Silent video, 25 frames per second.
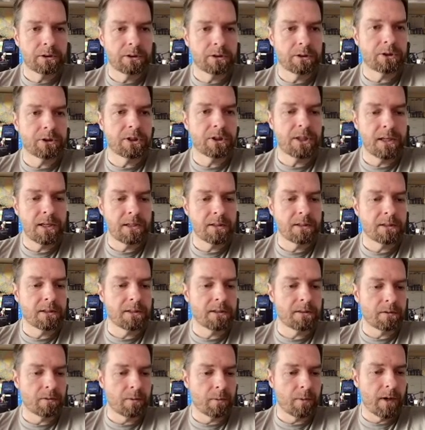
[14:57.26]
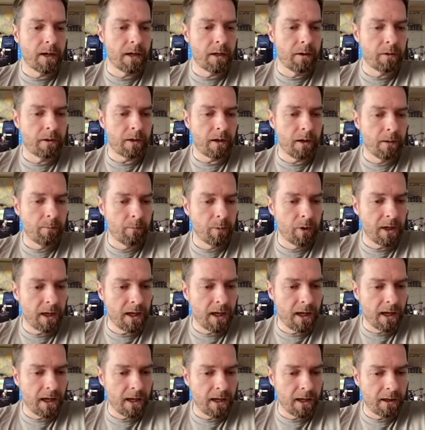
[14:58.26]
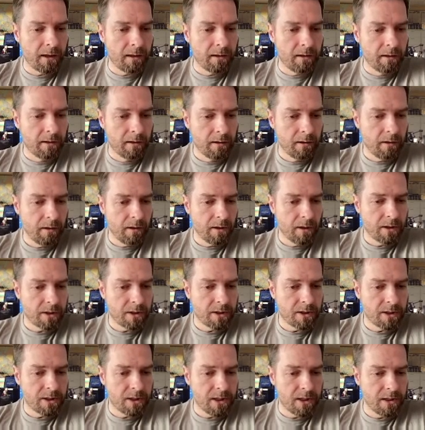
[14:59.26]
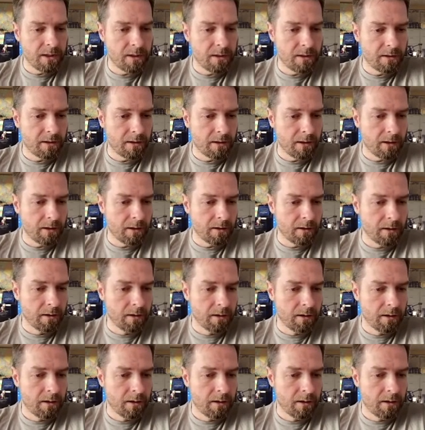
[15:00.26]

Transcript: change this around. I'm going to add a sheet here.